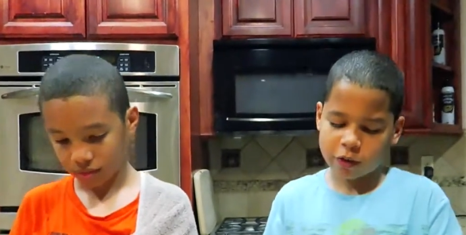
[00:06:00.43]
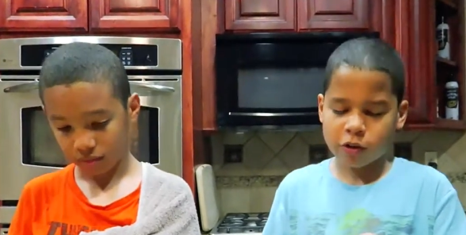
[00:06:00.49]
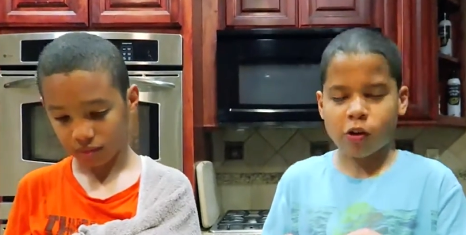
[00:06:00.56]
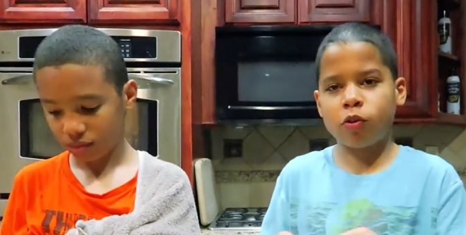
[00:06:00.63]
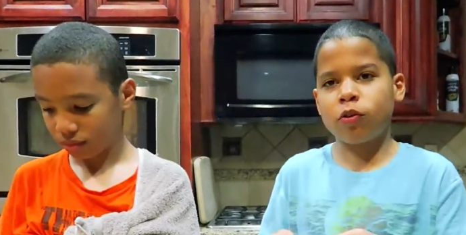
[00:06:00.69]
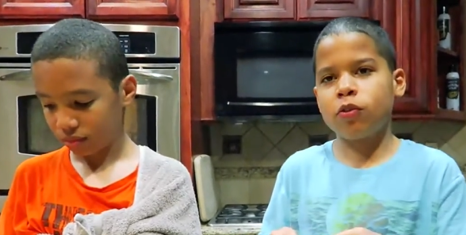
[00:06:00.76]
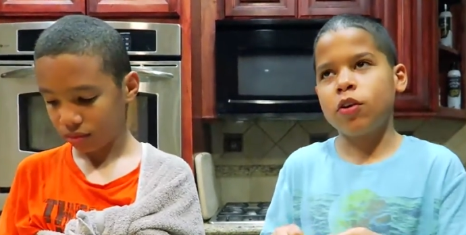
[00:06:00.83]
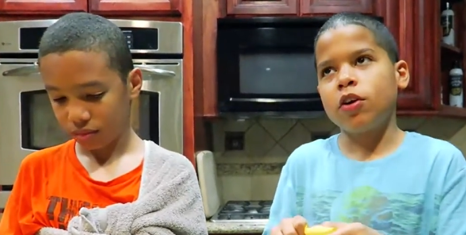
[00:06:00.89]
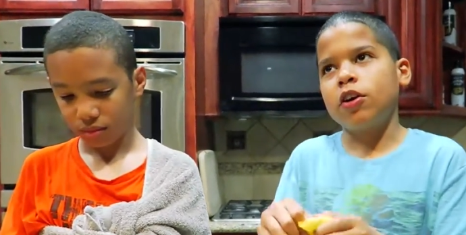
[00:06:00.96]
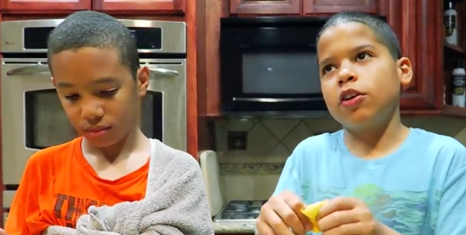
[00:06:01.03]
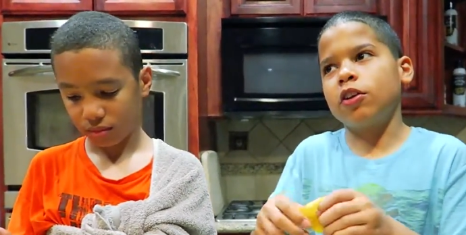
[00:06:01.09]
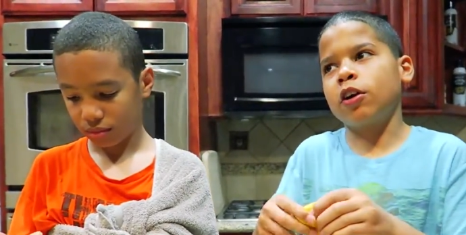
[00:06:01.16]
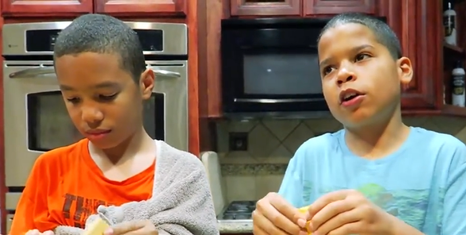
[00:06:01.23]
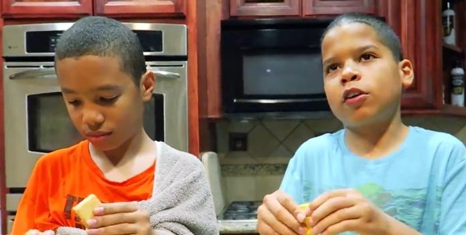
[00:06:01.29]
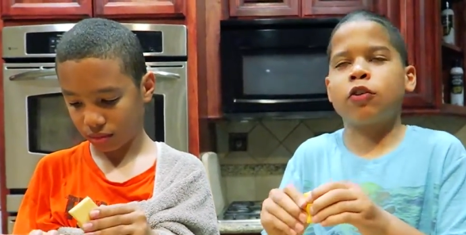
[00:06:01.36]
Speaker 1: the, in
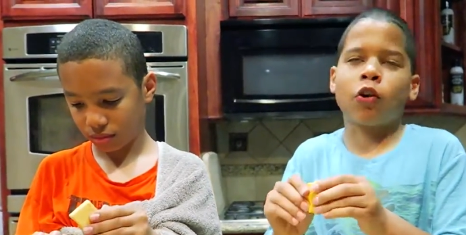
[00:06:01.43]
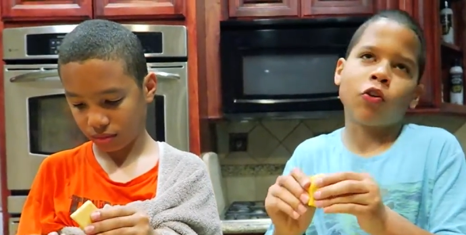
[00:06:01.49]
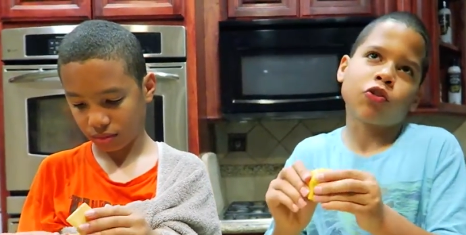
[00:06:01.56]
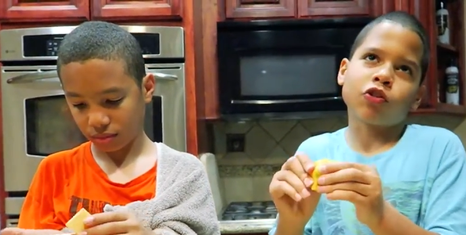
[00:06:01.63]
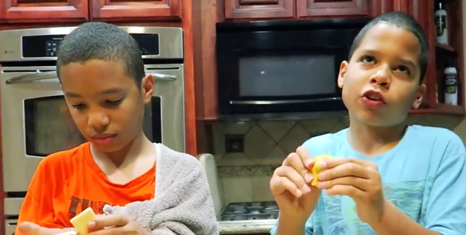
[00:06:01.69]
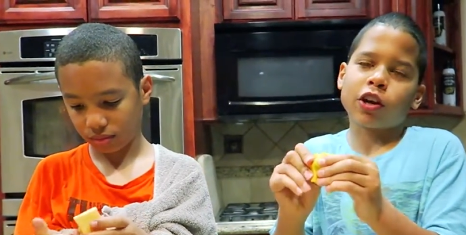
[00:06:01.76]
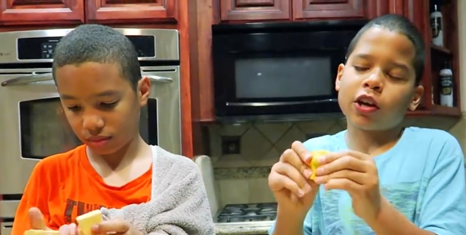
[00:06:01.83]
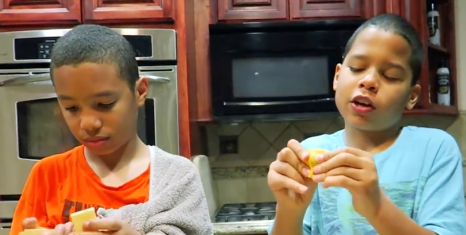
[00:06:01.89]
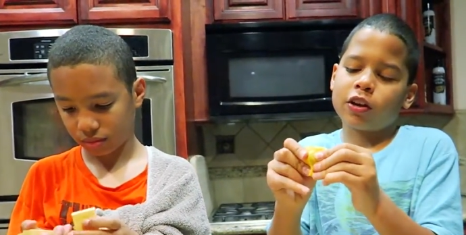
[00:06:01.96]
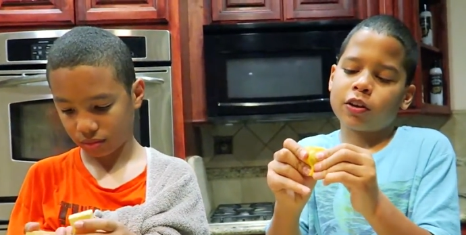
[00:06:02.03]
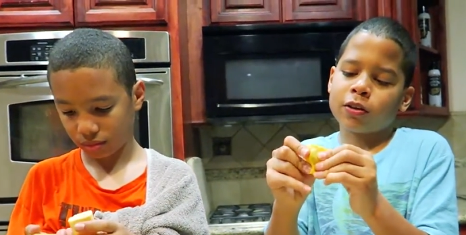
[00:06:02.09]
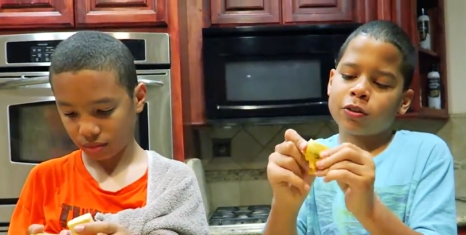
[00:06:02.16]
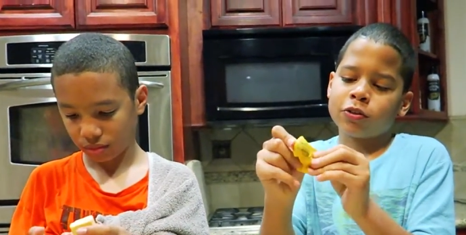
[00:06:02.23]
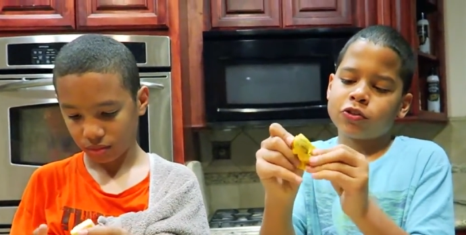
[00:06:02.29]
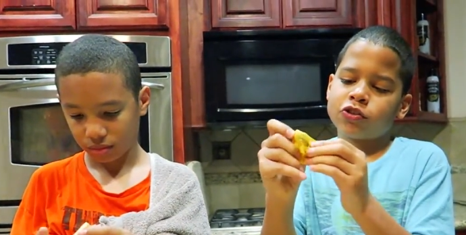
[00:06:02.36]
the grocery
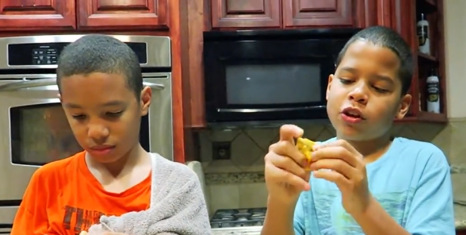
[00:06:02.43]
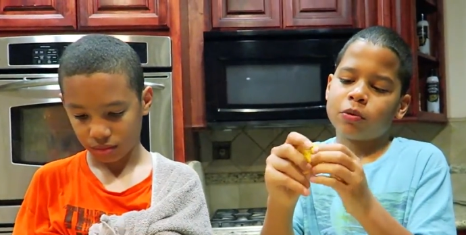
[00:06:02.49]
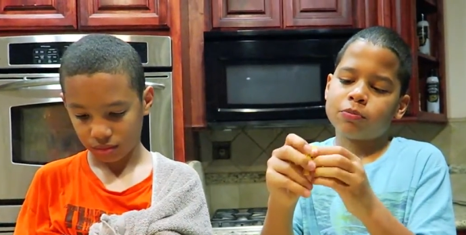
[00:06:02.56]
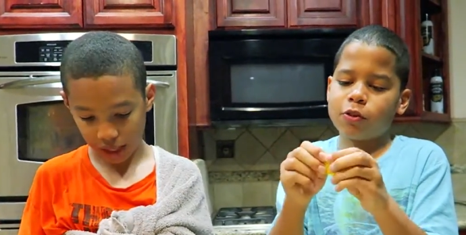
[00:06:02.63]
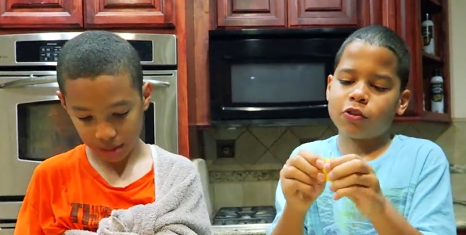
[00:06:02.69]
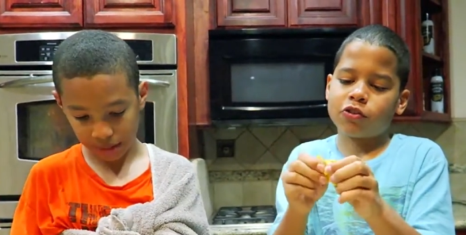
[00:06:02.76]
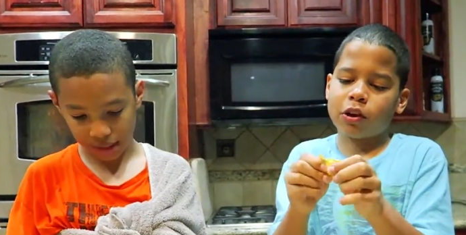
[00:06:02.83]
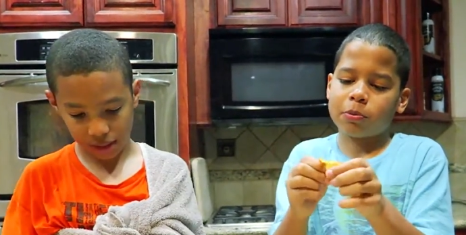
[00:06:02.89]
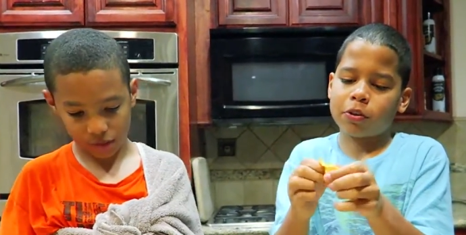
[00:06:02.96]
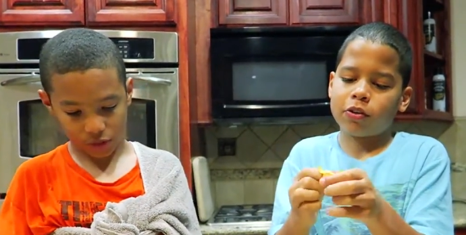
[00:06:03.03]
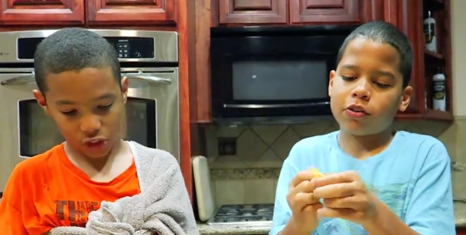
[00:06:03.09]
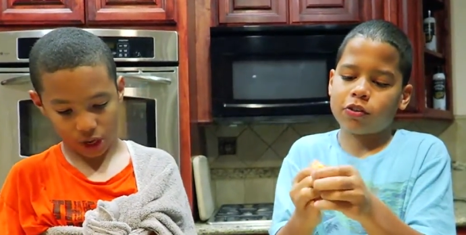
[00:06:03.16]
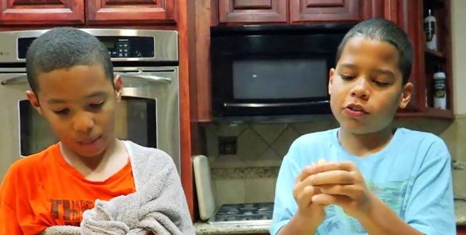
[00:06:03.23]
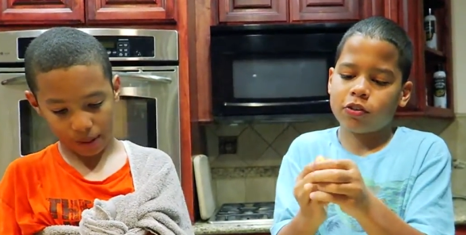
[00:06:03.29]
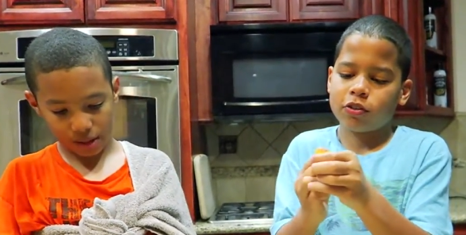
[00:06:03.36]
games and shop. That's what I did
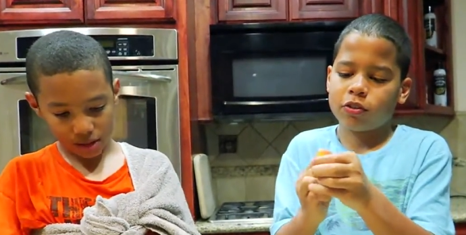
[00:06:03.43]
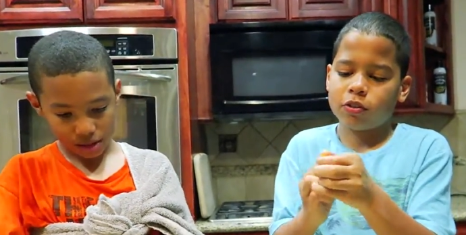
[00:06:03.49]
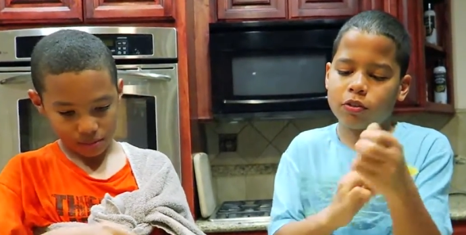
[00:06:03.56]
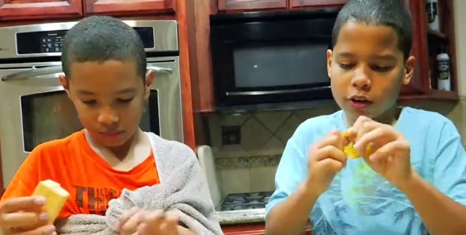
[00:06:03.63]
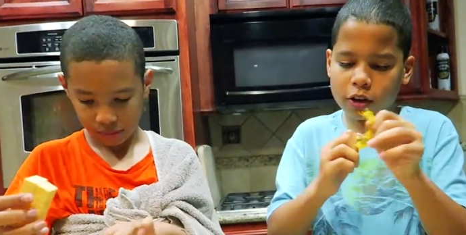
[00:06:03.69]
for Shopkins.